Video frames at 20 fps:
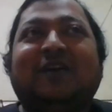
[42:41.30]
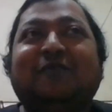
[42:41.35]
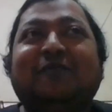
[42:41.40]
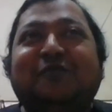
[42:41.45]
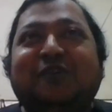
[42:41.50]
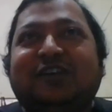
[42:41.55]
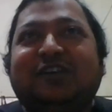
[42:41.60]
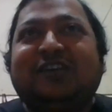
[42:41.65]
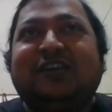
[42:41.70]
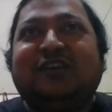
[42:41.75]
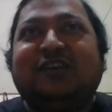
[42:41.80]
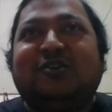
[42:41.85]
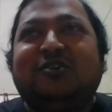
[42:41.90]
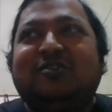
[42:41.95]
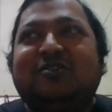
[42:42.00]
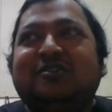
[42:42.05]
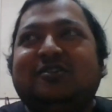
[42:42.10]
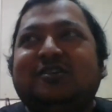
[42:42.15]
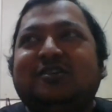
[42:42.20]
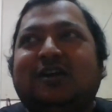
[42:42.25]
I'm working
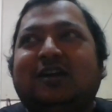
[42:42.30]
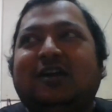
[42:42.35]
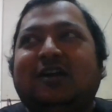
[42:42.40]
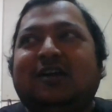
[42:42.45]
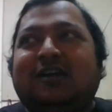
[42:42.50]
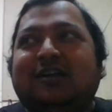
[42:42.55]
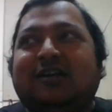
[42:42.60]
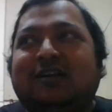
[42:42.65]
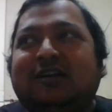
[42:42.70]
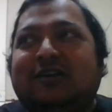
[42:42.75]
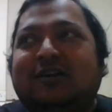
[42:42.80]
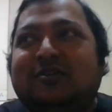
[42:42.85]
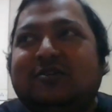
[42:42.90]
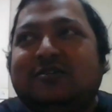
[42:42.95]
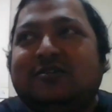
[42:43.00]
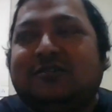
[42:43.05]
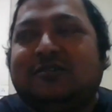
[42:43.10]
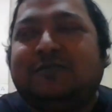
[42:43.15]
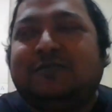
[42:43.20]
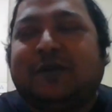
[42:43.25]
on
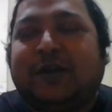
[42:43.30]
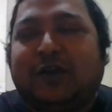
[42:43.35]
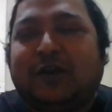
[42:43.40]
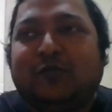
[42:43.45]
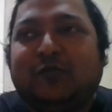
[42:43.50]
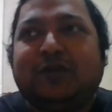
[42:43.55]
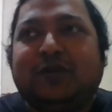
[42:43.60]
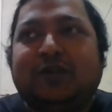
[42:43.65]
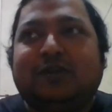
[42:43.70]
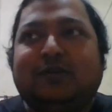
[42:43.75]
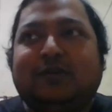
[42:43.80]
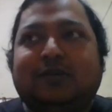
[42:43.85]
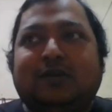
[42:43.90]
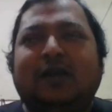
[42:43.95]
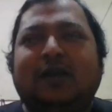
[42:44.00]
a biopic.